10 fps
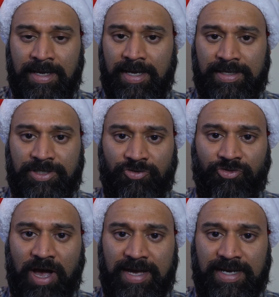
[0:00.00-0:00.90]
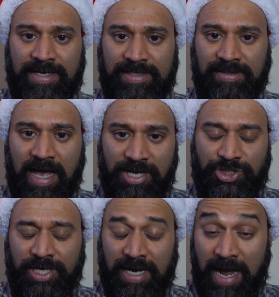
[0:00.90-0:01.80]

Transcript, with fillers: It defied any logic.